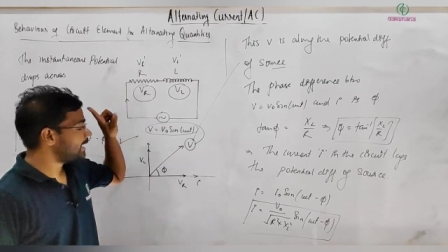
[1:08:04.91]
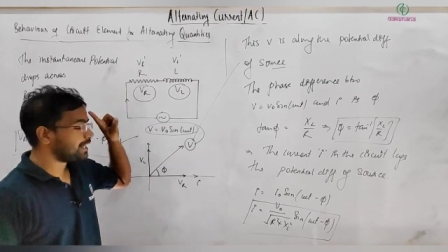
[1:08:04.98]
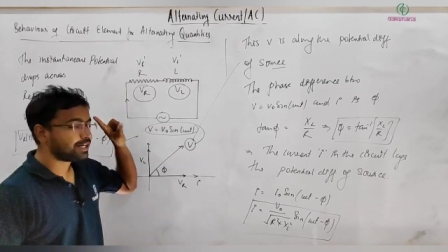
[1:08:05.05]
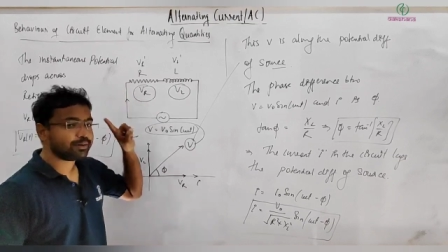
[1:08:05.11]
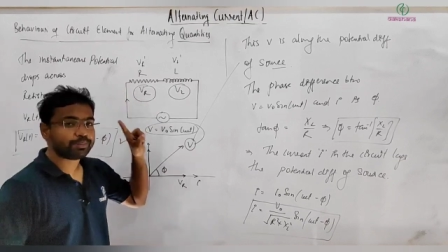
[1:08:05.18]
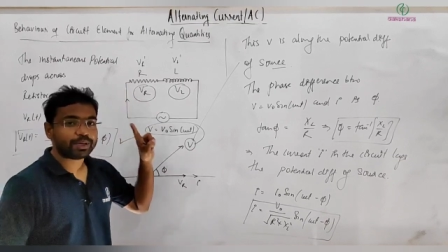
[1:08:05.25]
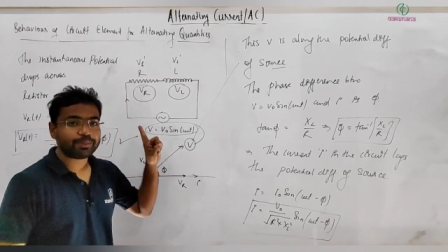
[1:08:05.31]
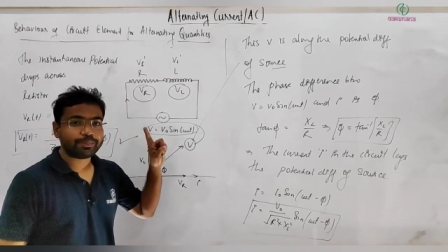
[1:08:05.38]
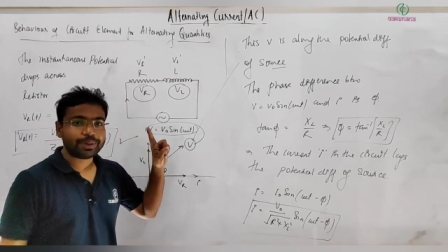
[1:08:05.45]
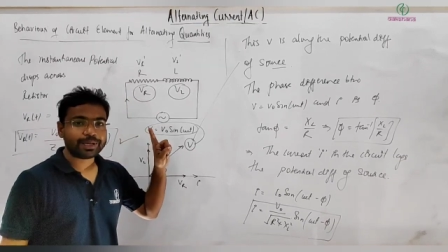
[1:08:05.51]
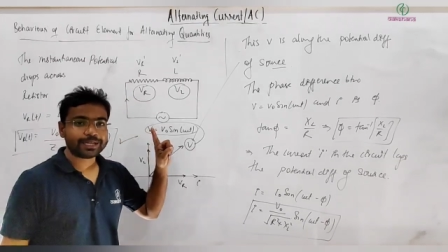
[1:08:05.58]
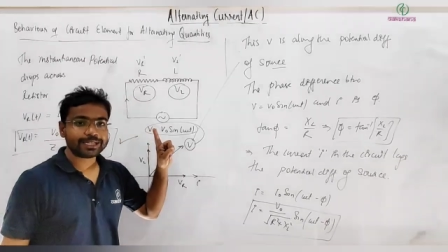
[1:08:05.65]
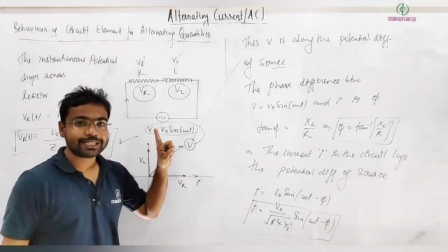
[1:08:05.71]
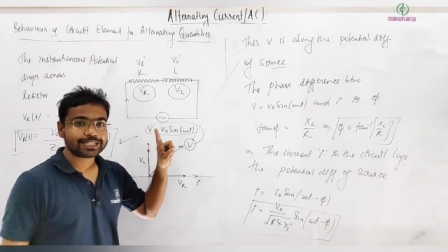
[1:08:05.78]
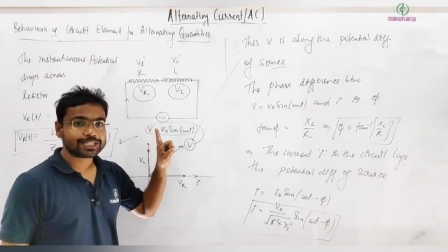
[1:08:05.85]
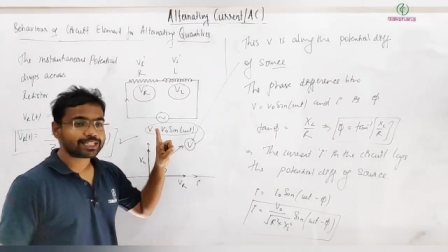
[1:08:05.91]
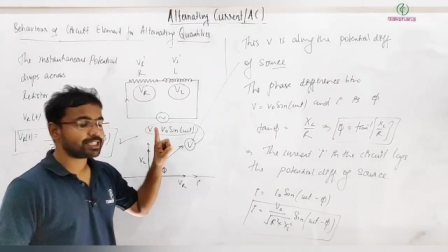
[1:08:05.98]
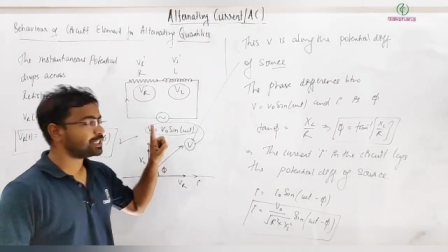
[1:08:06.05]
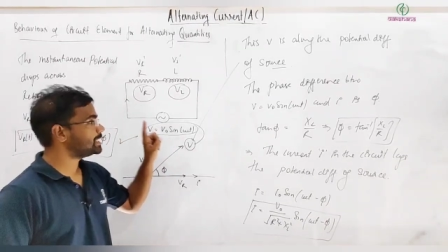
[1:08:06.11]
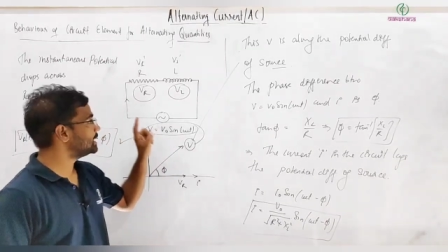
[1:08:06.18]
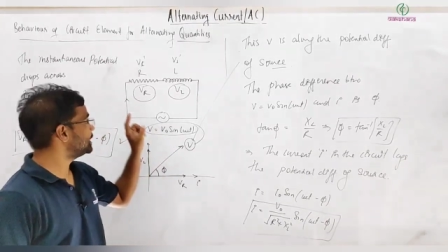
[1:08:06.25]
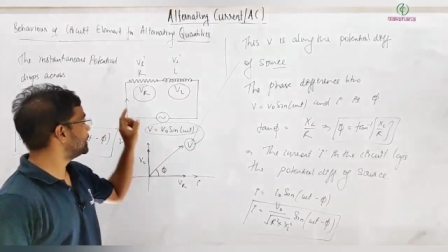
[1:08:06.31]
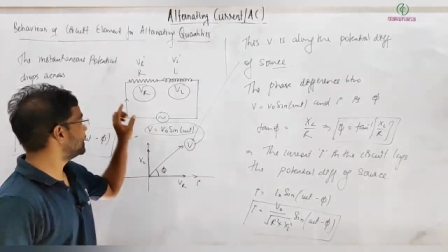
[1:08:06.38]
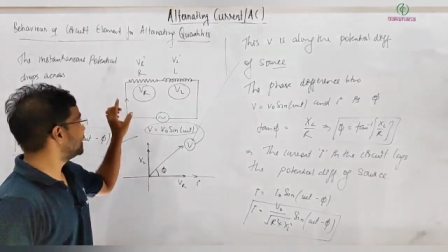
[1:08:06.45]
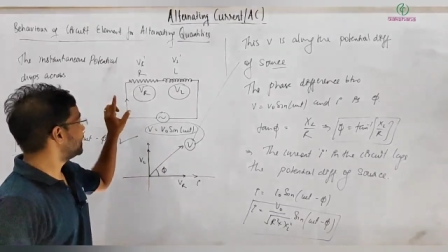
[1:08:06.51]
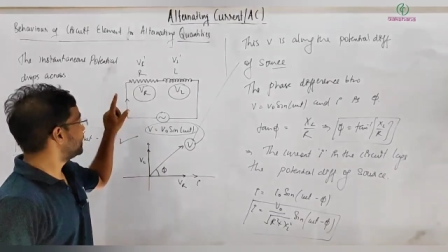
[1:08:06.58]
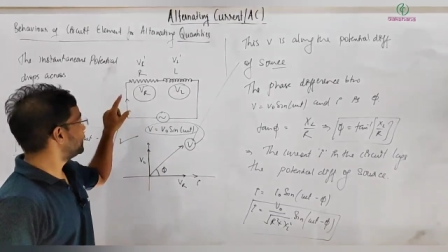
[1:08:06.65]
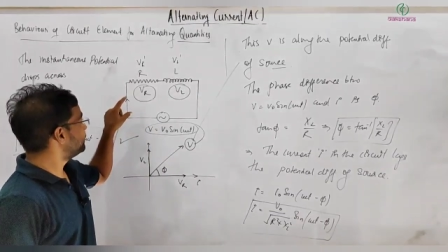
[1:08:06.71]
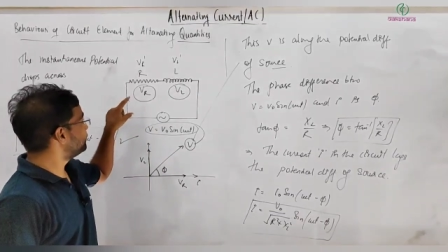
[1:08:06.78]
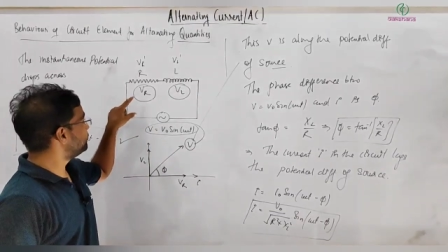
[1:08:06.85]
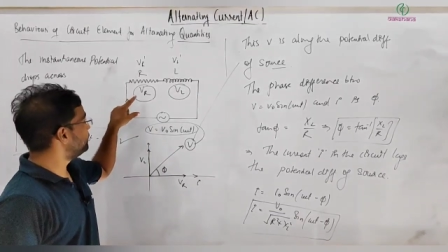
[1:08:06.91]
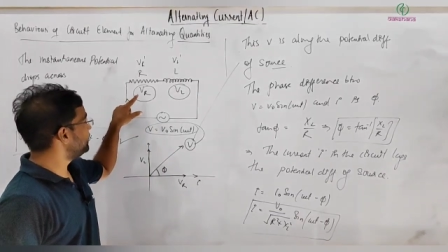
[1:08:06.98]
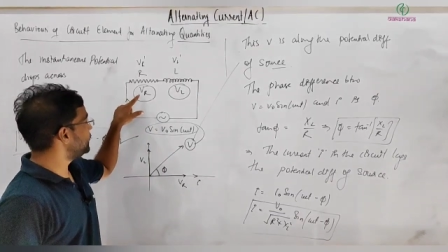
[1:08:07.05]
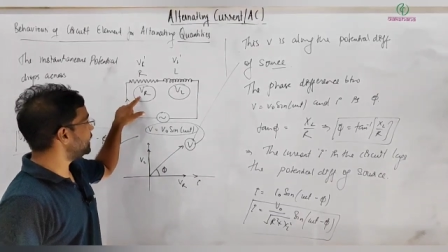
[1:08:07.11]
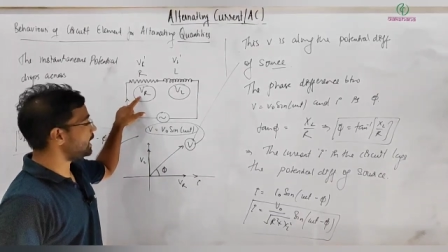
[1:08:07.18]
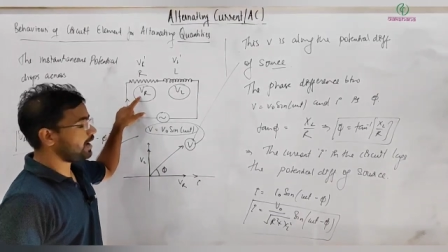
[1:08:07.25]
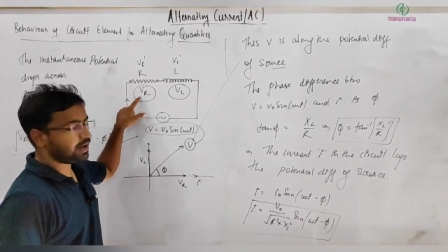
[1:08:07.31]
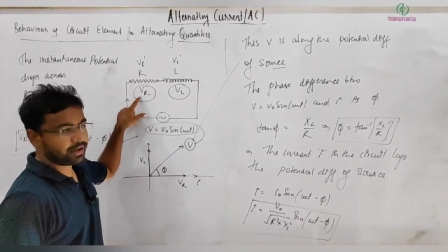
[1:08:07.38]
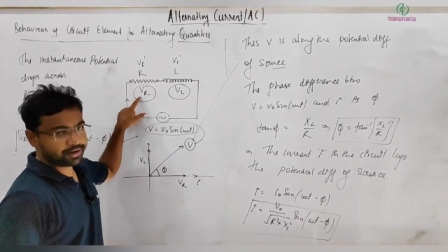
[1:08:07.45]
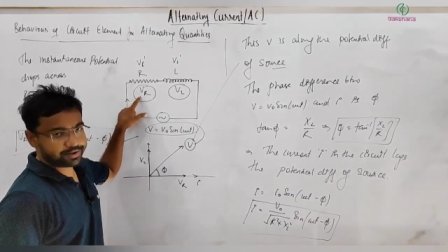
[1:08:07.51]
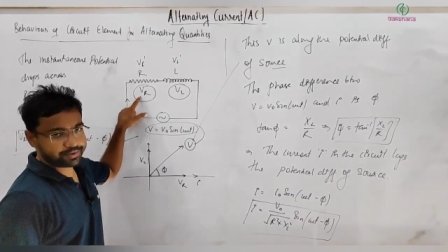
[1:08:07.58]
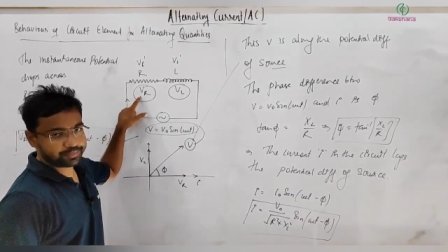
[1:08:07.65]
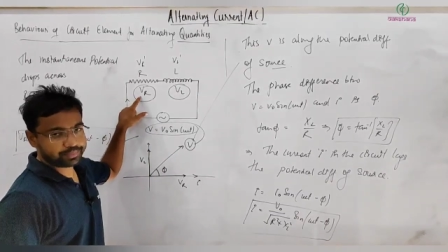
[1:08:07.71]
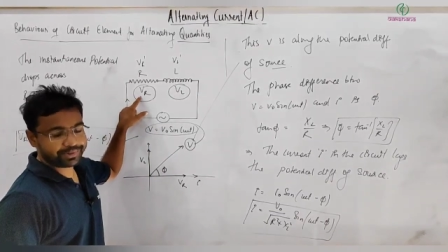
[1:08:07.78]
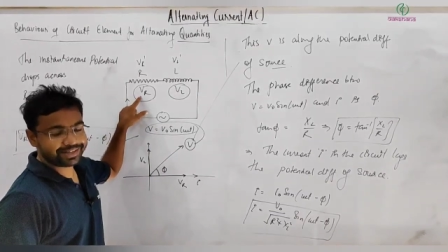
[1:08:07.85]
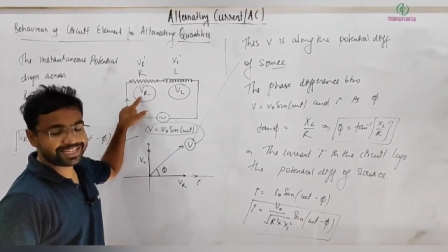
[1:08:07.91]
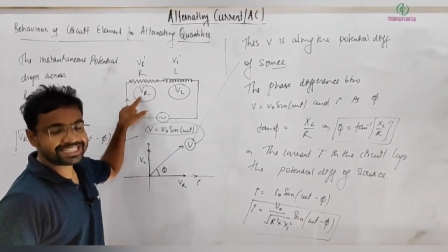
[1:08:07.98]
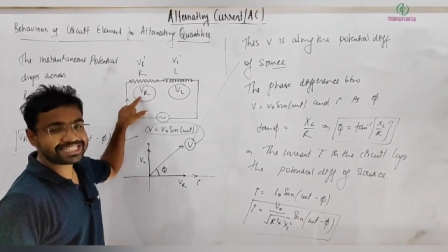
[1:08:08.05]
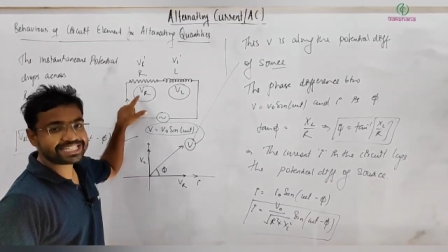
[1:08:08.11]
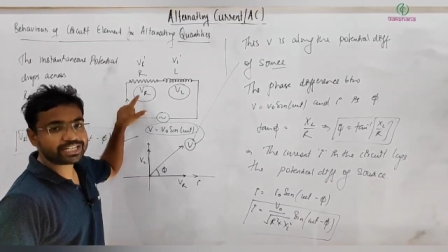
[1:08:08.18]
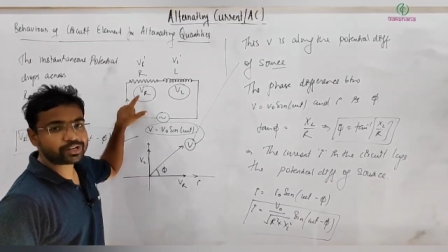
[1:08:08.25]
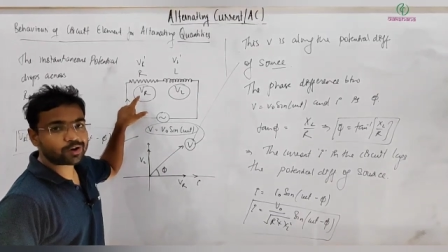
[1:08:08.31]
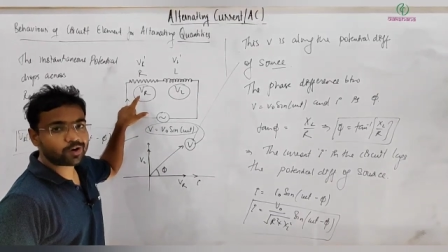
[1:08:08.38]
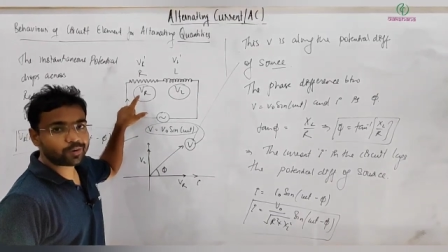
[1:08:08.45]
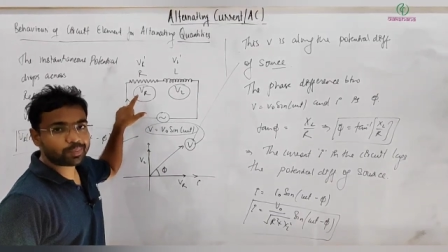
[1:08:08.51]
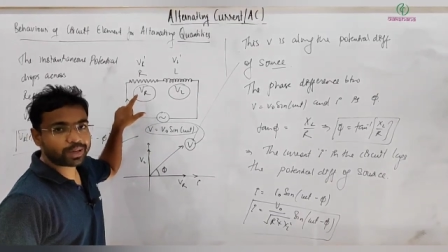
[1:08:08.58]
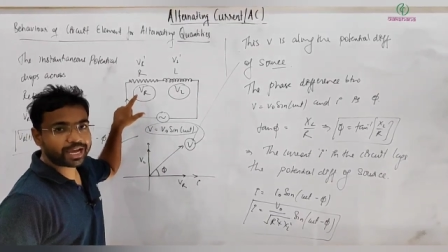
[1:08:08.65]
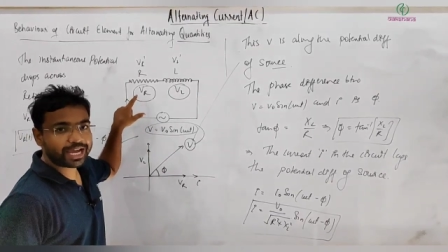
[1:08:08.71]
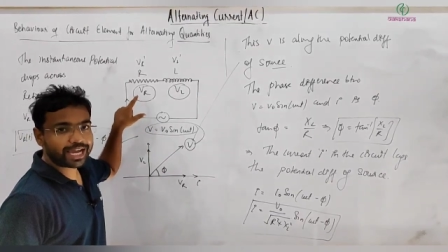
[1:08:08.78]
Remember it. VR potential drop